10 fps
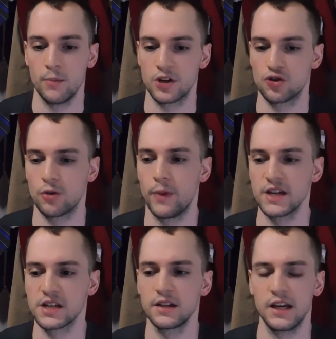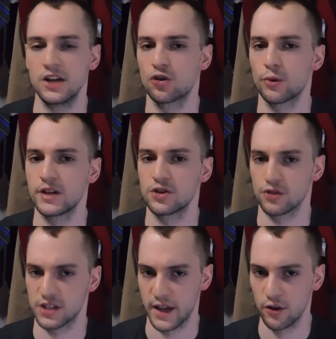Because you can basically increase
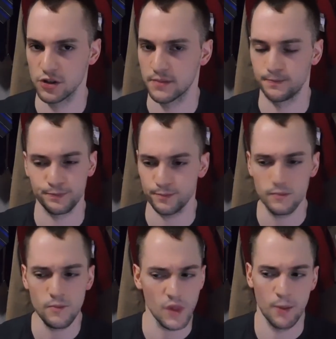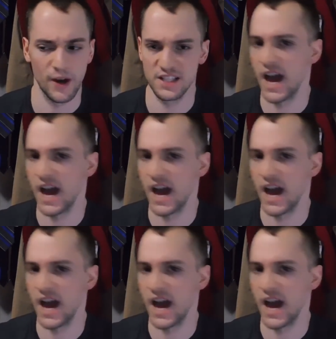your sales by